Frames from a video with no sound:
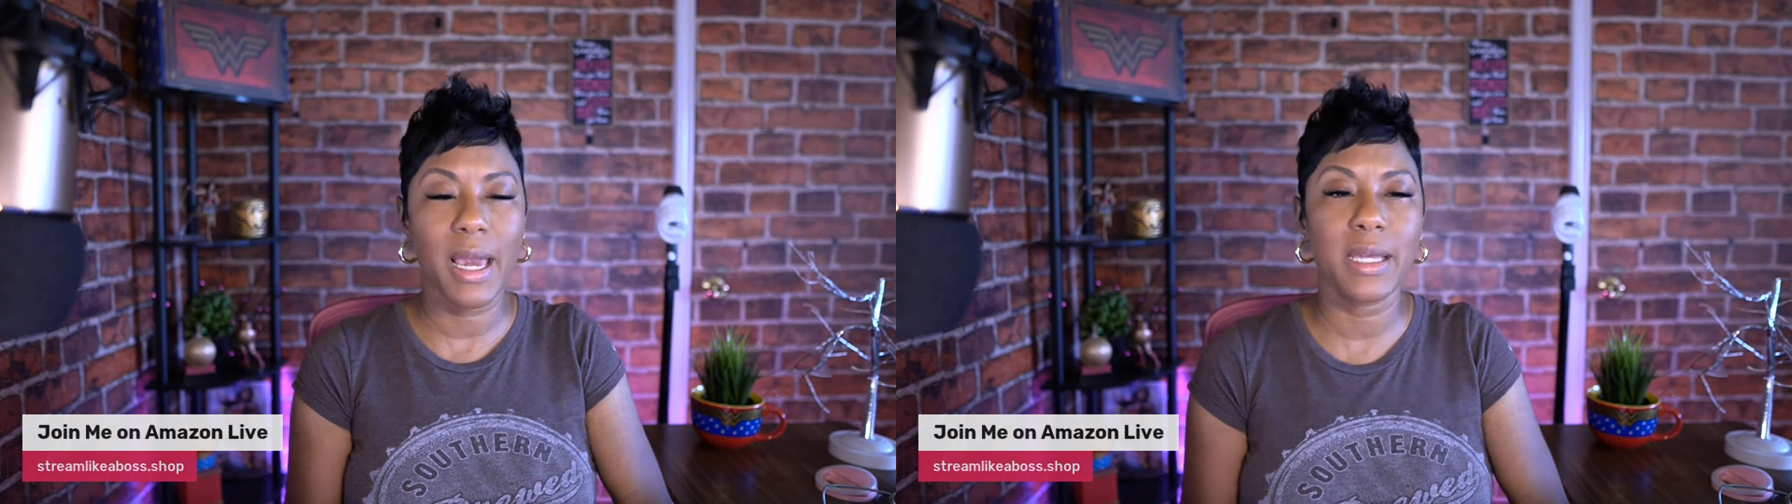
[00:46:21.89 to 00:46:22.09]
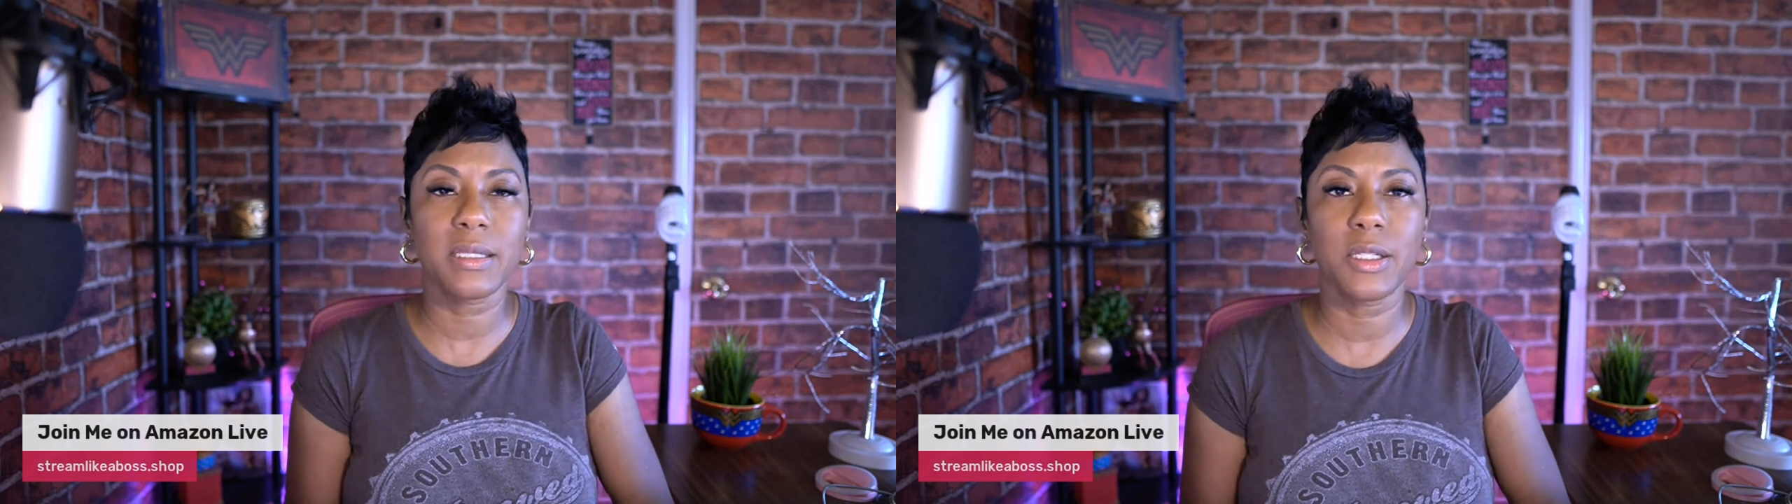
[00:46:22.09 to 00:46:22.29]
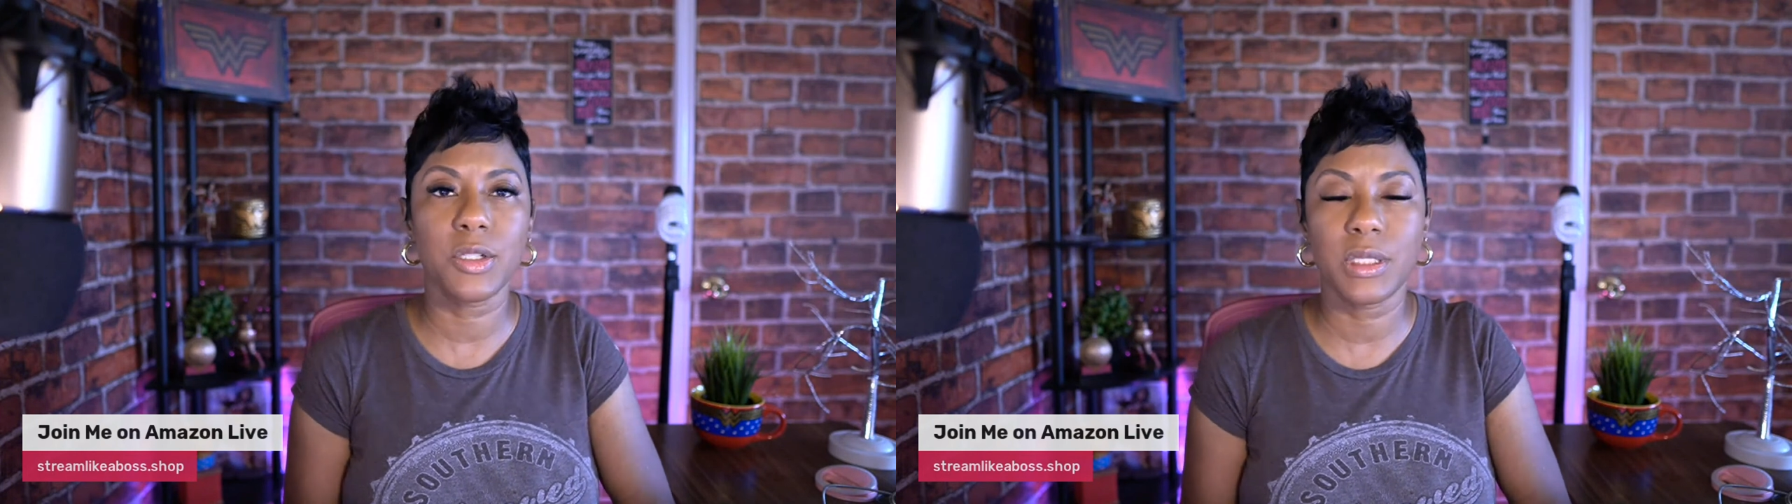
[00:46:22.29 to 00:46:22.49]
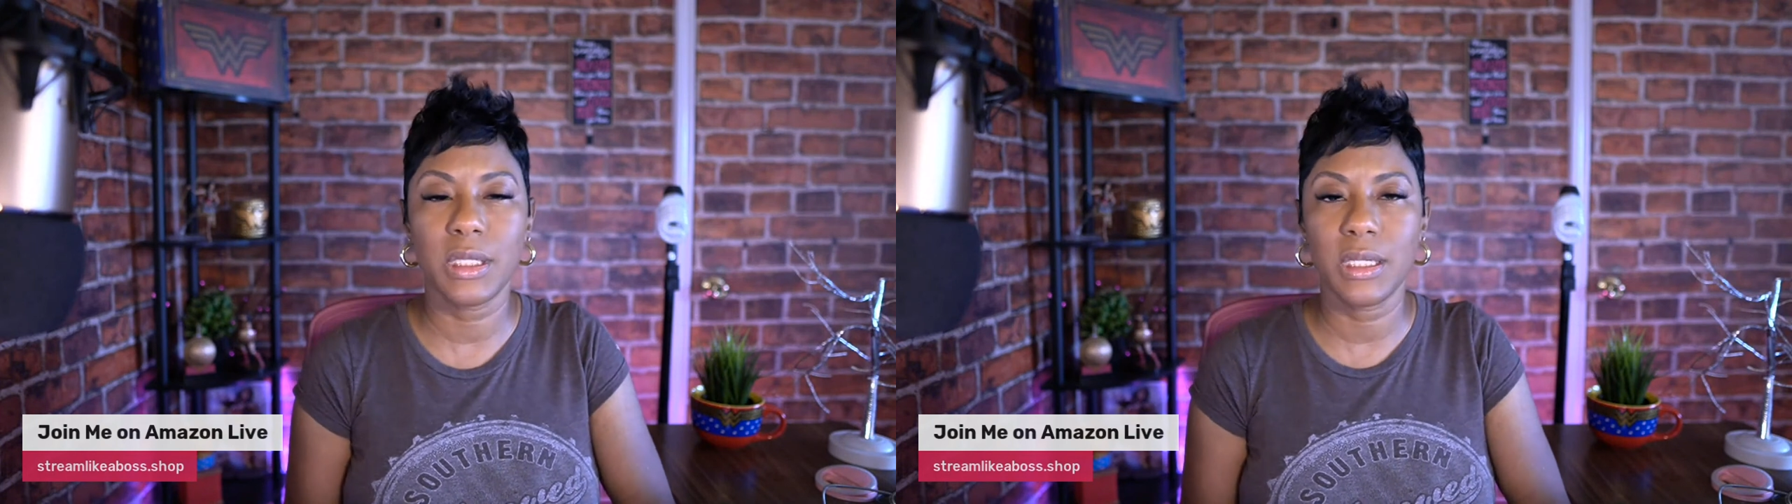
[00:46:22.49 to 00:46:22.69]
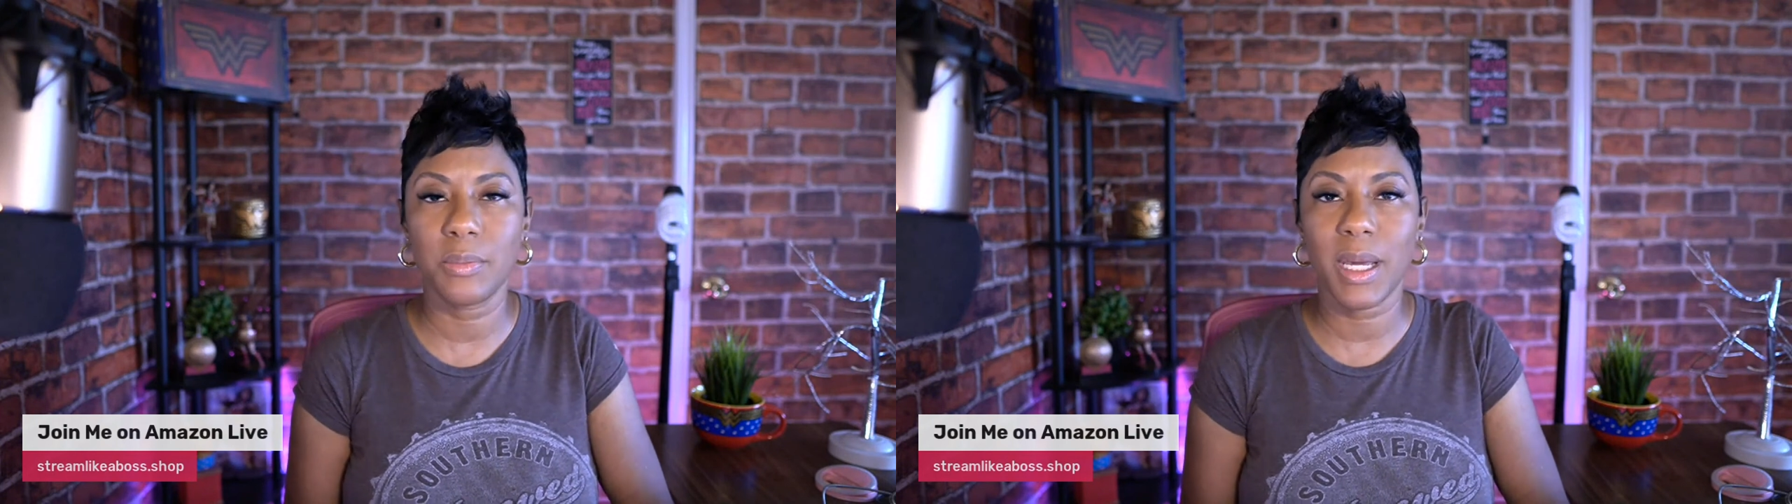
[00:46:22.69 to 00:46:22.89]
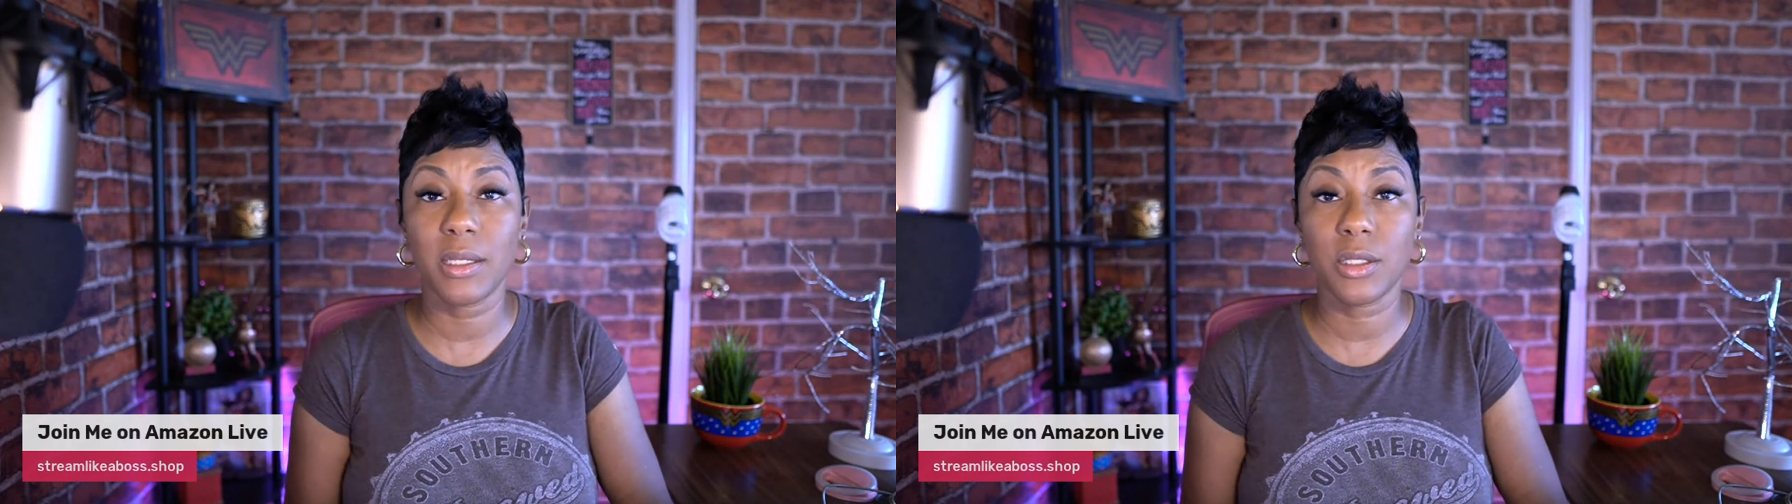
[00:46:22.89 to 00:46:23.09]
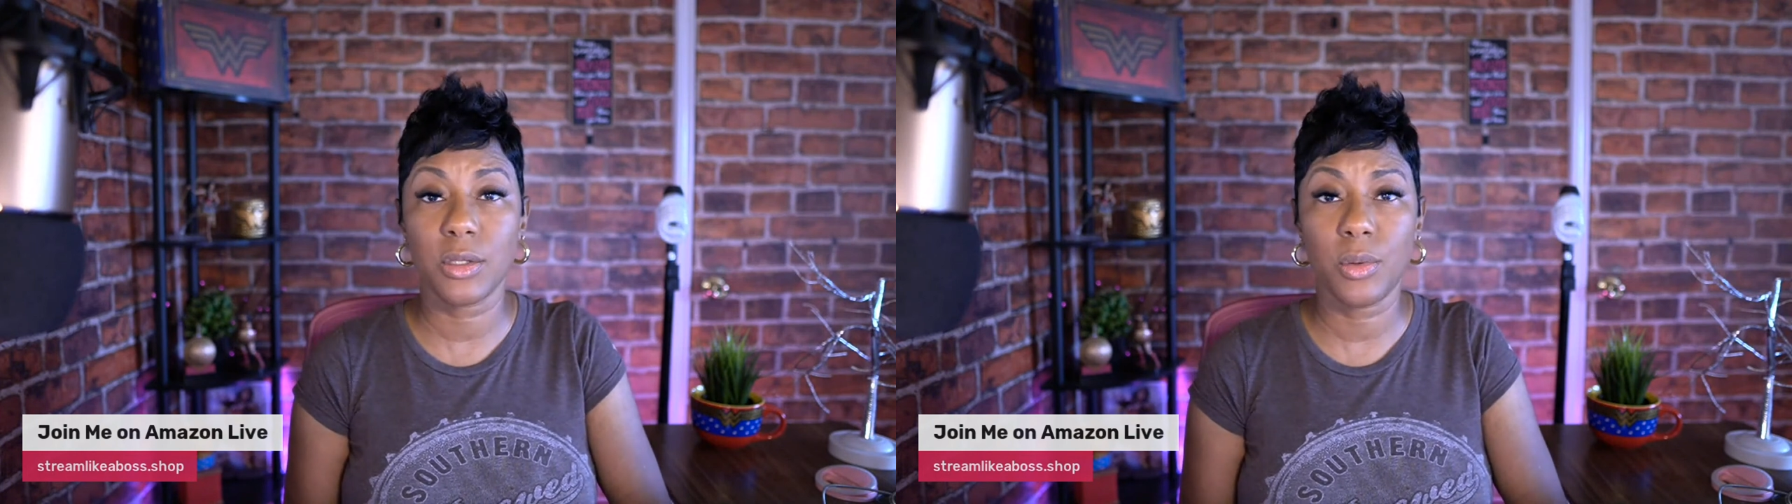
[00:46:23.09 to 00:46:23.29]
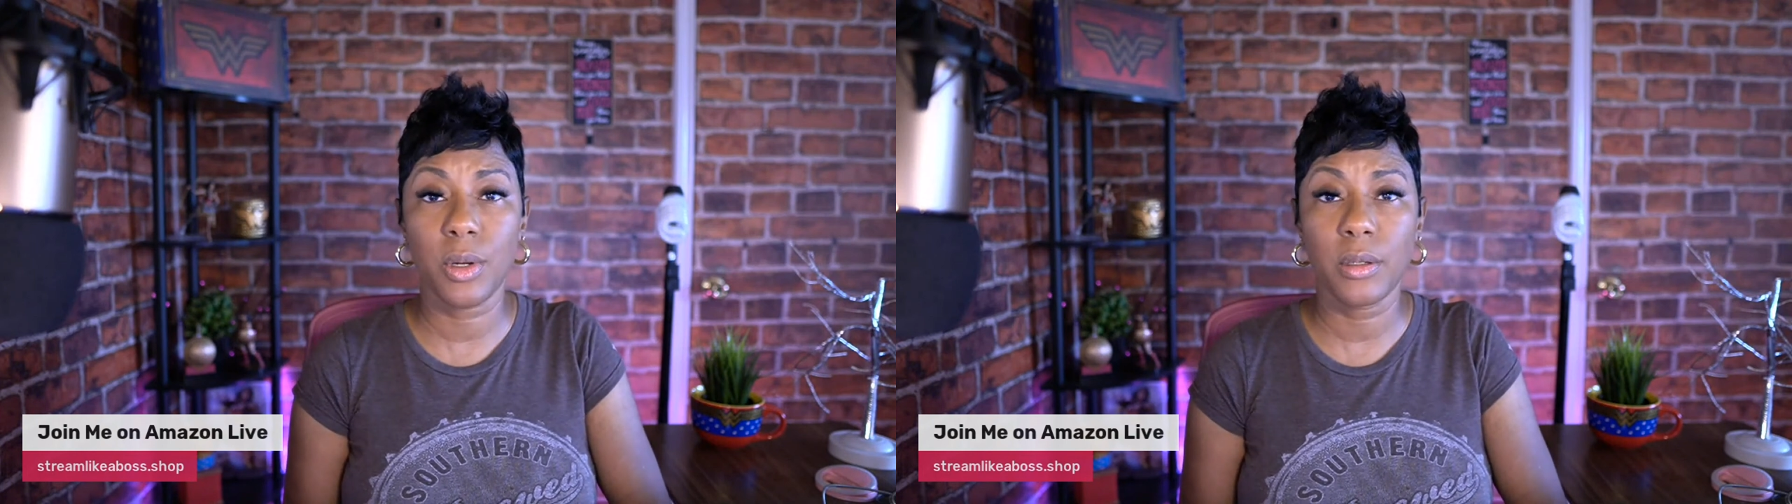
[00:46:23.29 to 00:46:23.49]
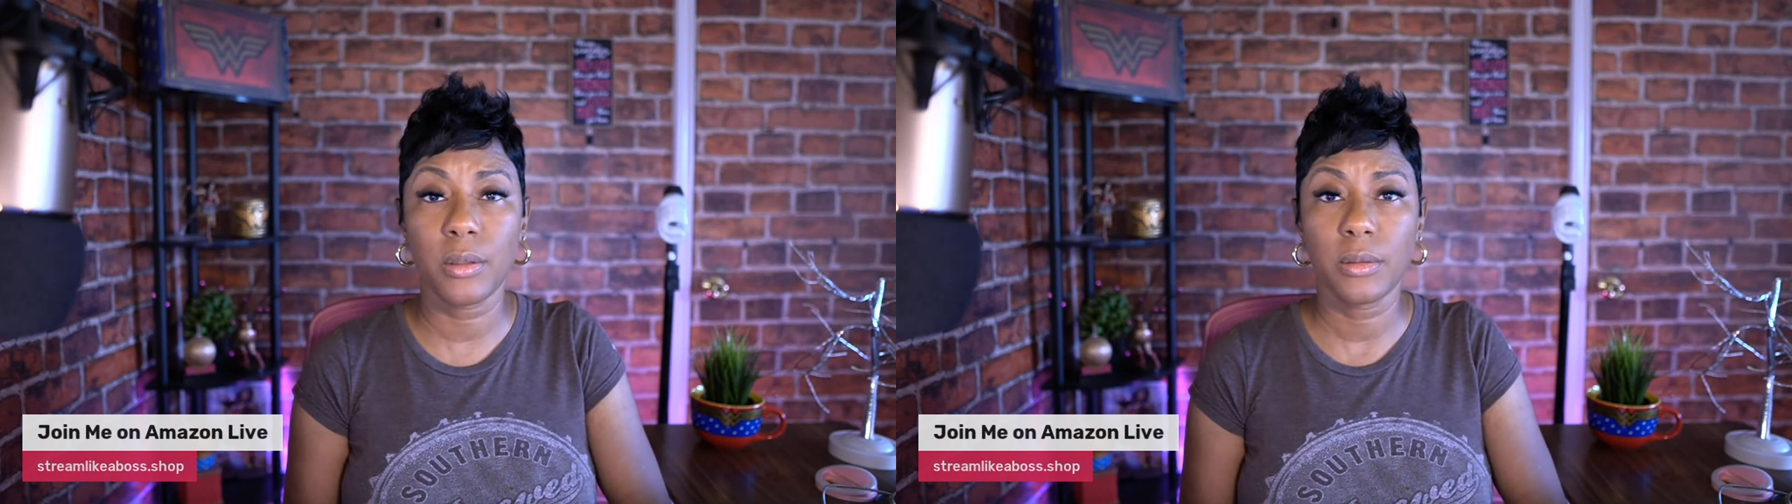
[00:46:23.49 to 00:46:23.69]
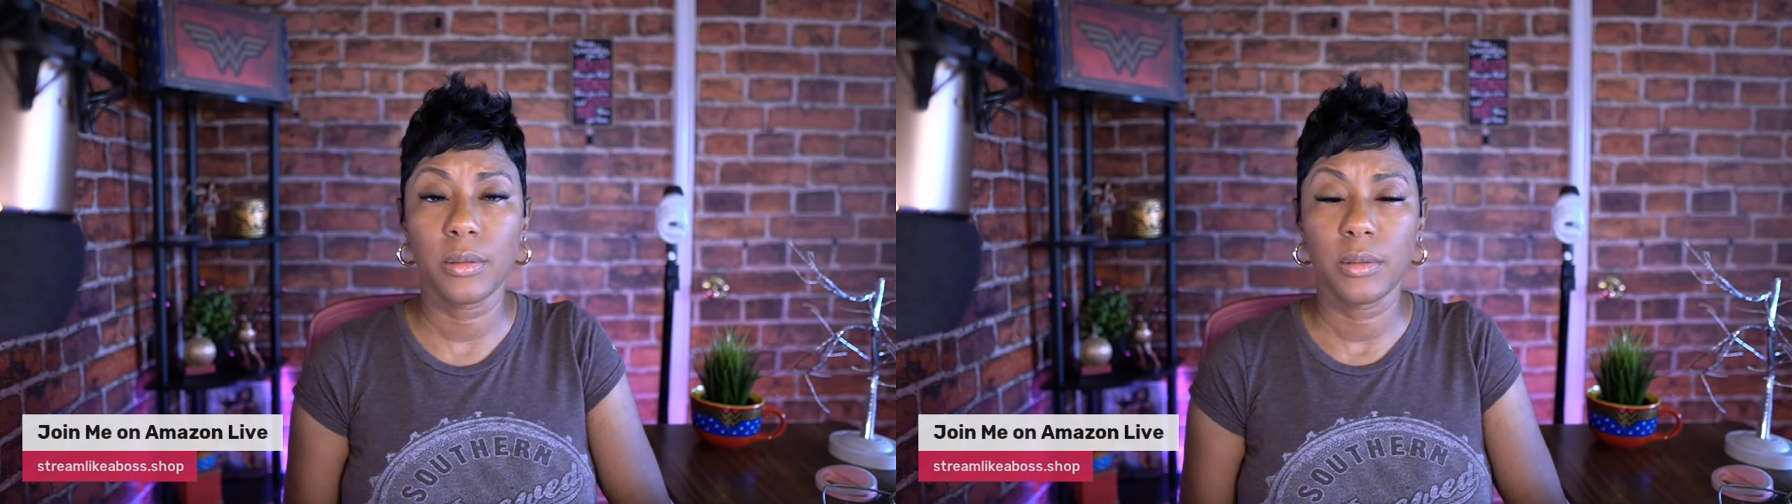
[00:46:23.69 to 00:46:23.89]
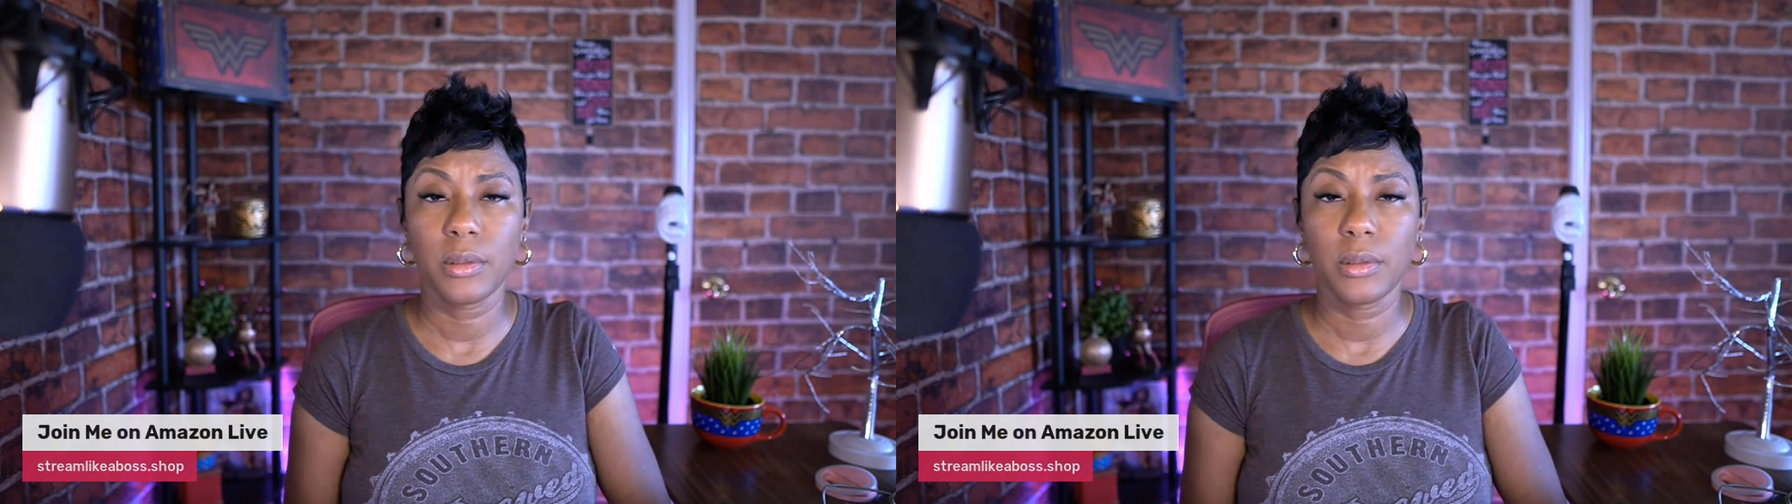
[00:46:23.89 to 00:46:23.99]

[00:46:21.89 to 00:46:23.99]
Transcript: lights that you'll see in my store.